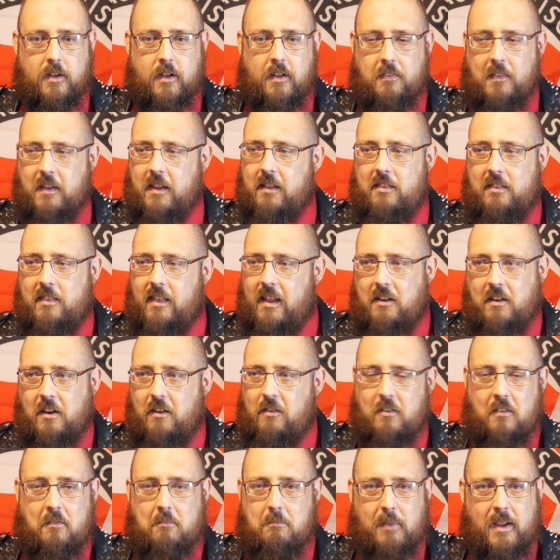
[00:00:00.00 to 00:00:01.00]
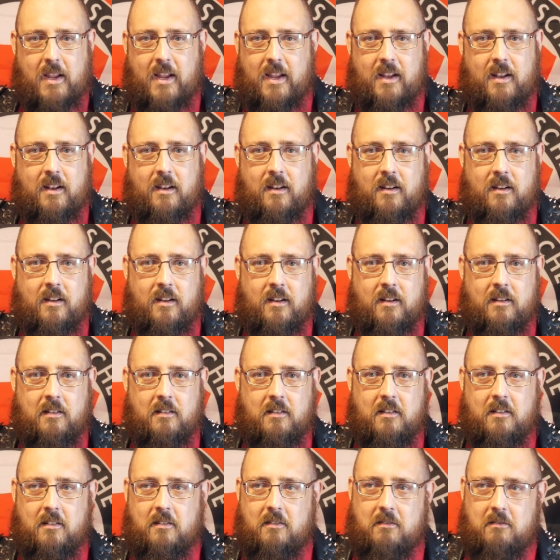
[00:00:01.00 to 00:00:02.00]
That doesn't mean
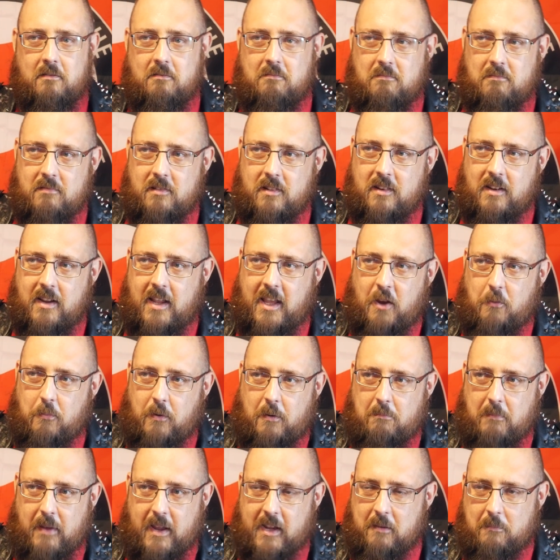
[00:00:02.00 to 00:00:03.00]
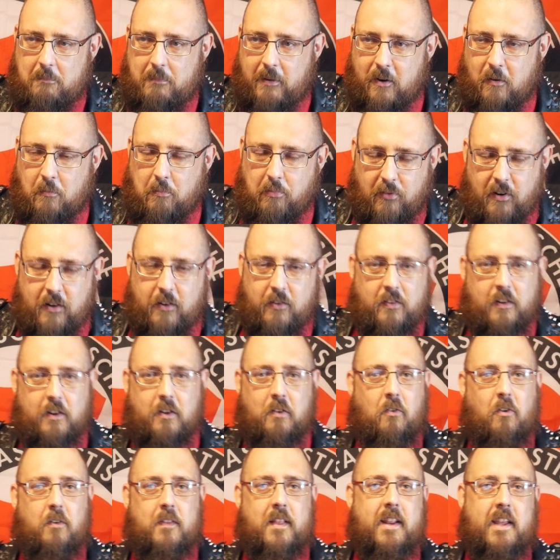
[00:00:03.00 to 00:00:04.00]
he would make a better
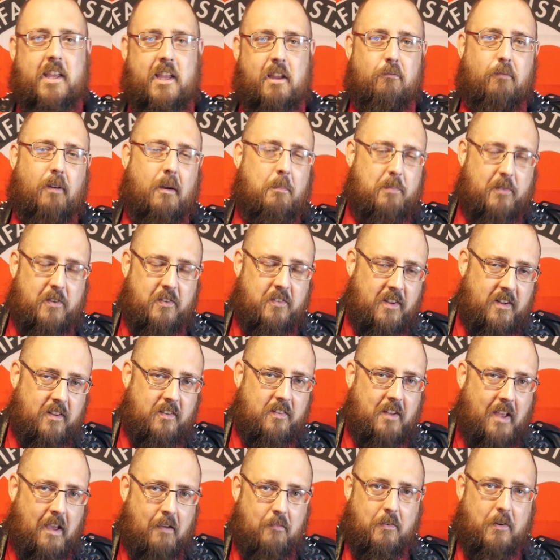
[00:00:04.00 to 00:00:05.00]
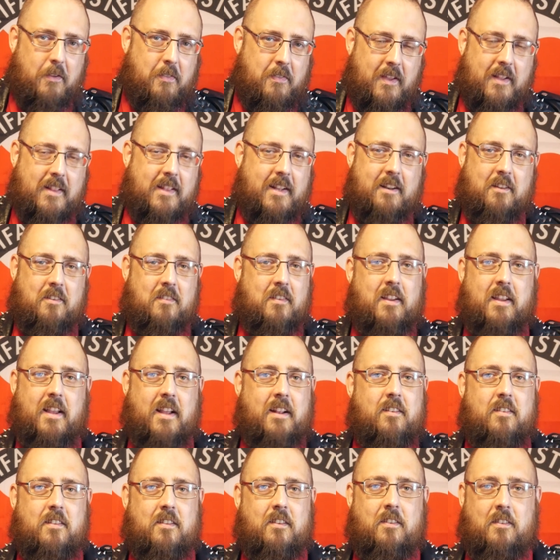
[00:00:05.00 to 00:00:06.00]
president, or that he represents everything that is
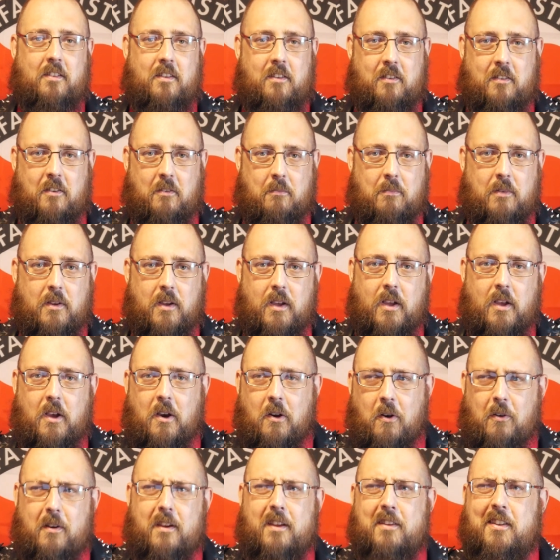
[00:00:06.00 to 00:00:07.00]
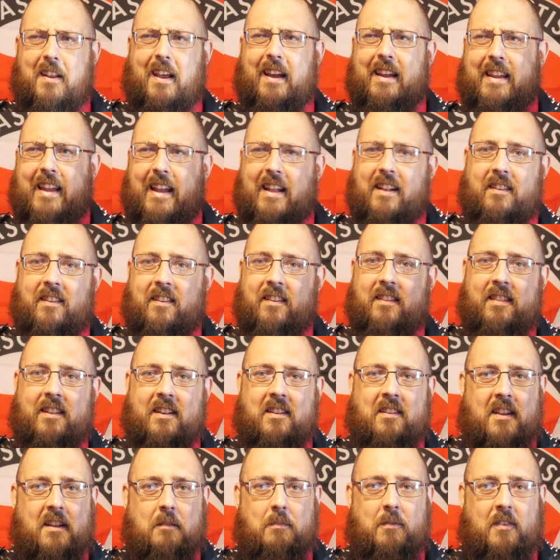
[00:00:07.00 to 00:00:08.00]
against the system, or he's against the
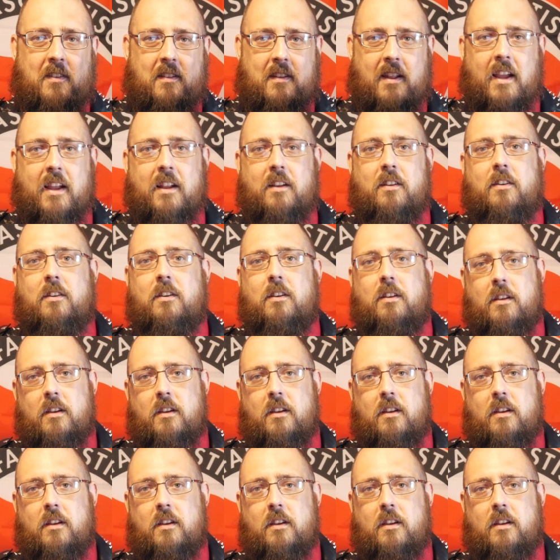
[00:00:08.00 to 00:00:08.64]
deep state.